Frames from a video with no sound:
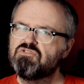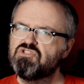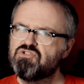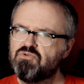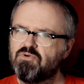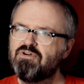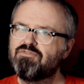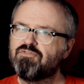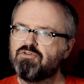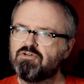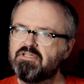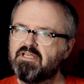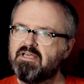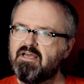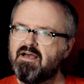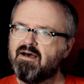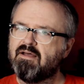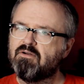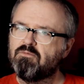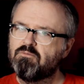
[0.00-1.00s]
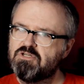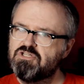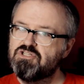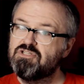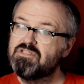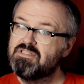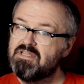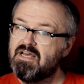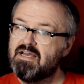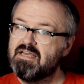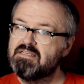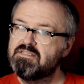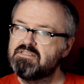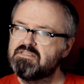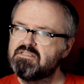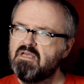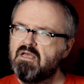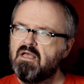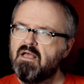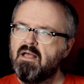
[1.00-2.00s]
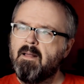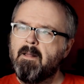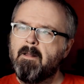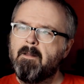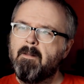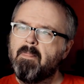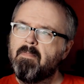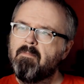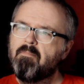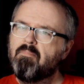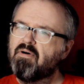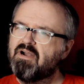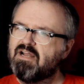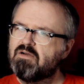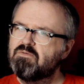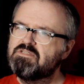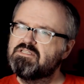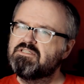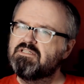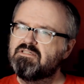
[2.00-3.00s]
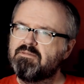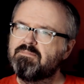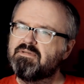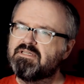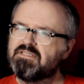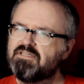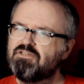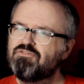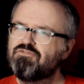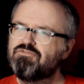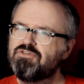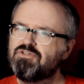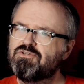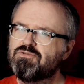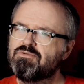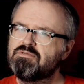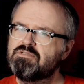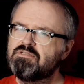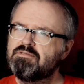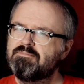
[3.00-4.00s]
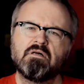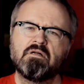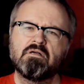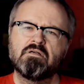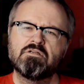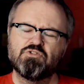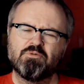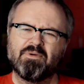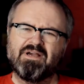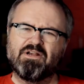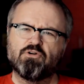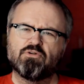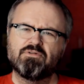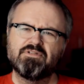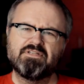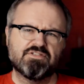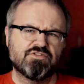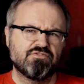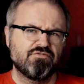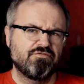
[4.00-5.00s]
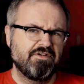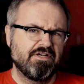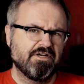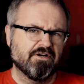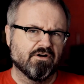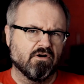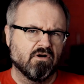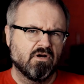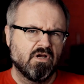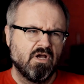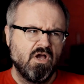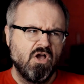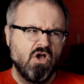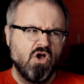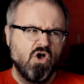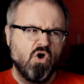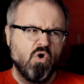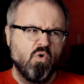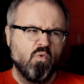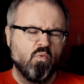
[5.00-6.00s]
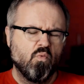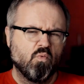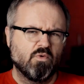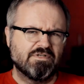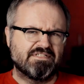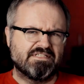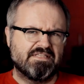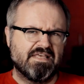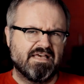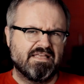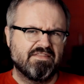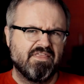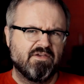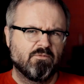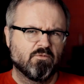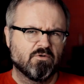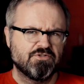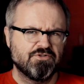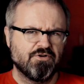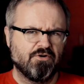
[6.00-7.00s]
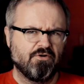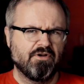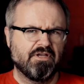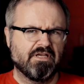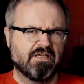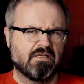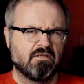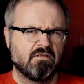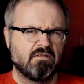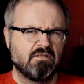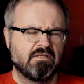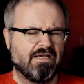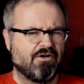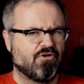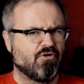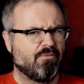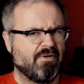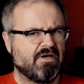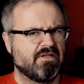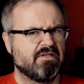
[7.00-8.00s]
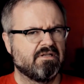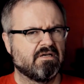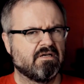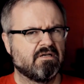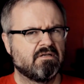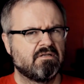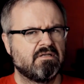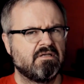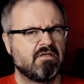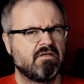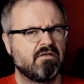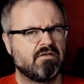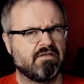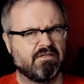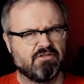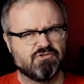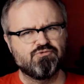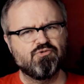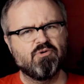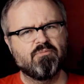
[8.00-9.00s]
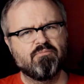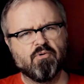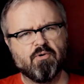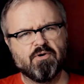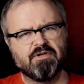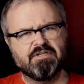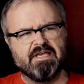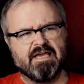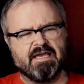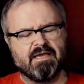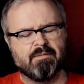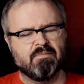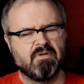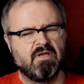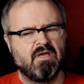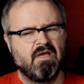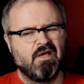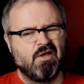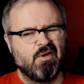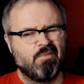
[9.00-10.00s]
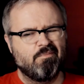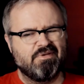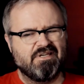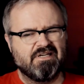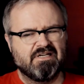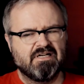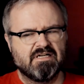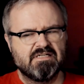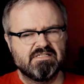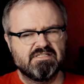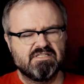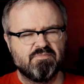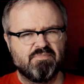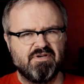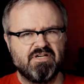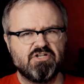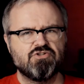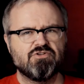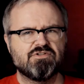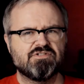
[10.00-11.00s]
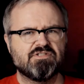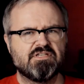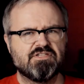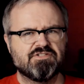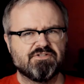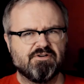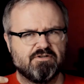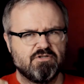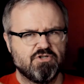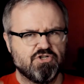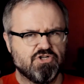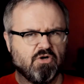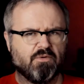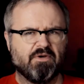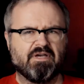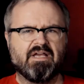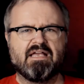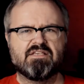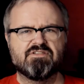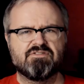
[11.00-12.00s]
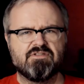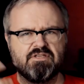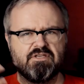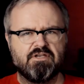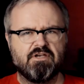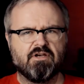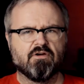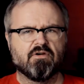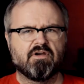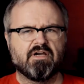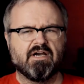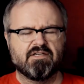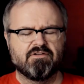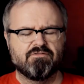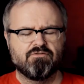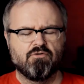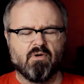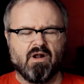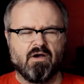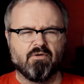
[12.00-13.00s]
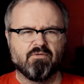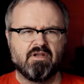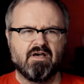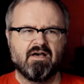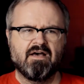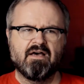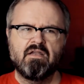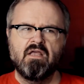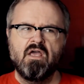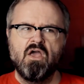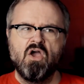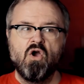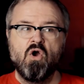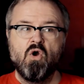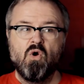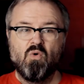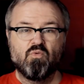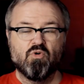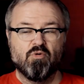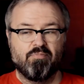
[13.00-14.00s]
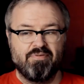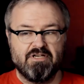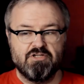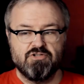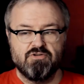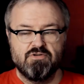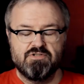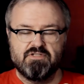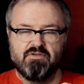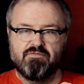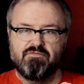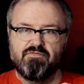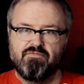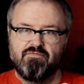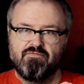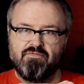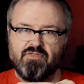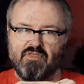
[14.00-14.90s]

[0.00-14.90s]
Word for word: sort of early on, which is nice, but I was still a bit confused. So my earliest fear was that they were turning Necromunda into a board game because the pictures they started showing as the year kind of ground on were pictures of